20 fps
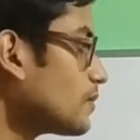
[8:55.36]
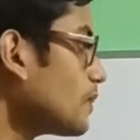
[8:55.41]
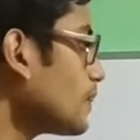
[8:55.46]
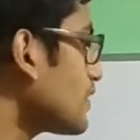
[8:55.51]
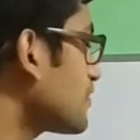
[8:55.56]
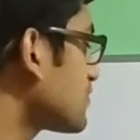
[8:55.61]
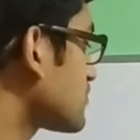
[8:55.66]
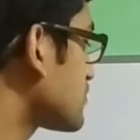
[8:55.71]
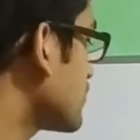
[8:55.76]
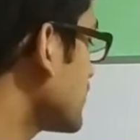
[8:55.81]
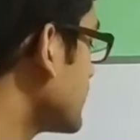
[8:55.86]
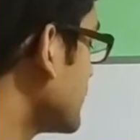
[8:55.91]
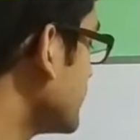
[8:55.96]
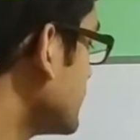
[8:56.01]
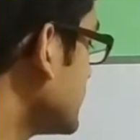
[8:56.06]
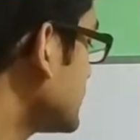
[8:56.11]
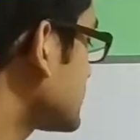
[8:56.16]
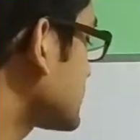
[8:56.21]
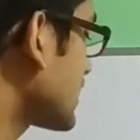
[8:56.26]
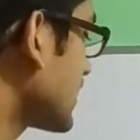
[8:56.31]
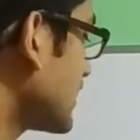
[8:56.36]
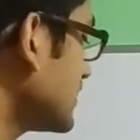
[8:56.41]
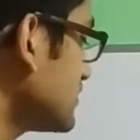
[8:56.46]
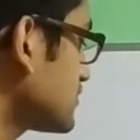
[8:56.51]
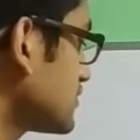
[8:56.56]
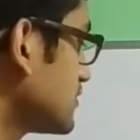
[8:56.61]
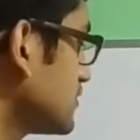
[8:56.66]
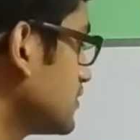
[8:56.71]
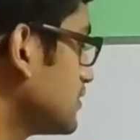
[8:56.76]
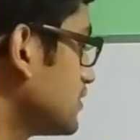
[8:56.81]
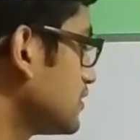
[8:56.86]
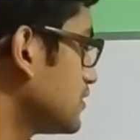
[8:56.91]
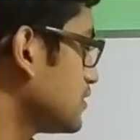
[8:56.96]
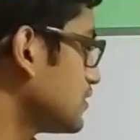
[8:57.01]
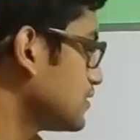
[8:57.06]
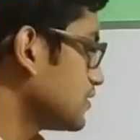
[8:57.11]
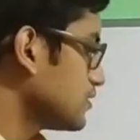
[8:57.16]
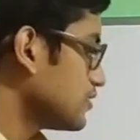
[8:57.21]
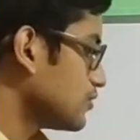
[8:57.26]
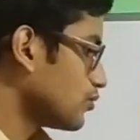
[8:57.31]
So in this case,
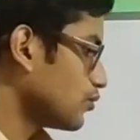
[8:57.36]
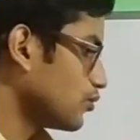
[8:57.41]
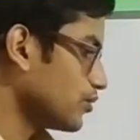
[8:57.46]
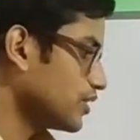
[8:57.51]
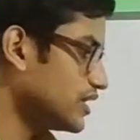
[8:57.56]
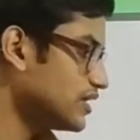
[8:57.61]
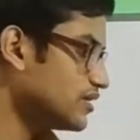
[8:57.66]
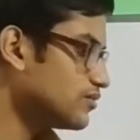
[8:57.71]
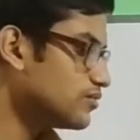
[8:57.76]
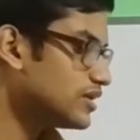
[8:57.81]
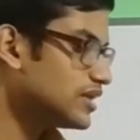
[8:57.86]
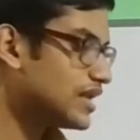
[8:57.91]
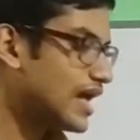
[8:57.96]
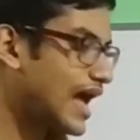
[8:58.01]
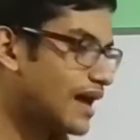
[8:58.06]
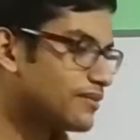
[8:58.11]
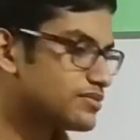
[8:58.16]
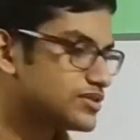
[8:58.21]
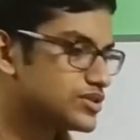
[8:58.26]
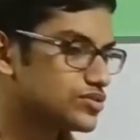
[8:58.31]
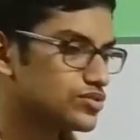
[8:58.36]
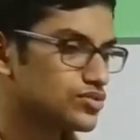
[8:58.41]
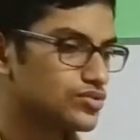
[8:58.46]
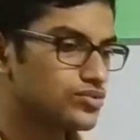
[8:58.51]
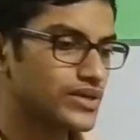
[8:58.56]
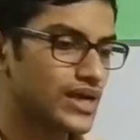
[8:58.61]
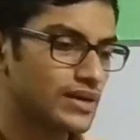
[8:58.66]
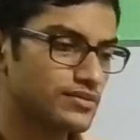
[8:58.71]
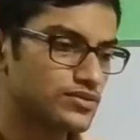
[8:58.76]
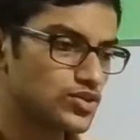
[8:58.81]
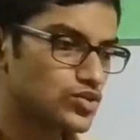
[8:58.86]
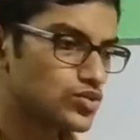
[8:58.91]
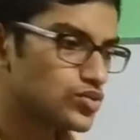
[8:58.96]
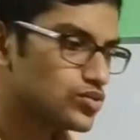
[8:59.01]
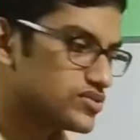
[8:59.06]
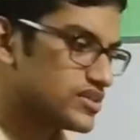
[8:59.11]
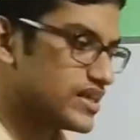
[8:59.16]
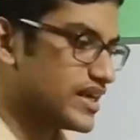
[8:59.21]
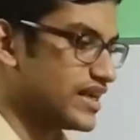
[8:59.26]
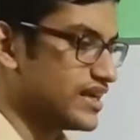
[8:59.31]
we have two
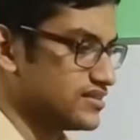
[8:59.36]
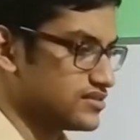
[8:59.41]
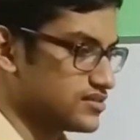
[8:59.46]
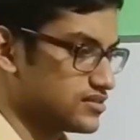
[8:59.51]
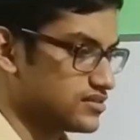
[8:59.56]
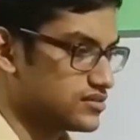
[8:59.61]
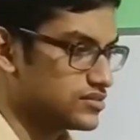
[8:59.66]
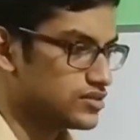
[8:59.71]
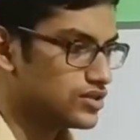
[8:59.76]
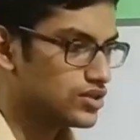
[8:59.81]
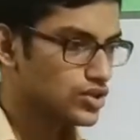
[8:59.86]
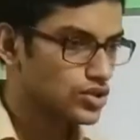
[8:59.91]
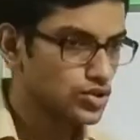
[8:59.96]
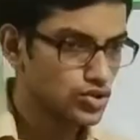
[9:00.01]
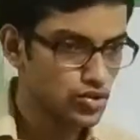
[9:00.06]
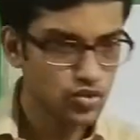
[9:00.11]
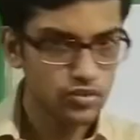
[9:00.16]
things, two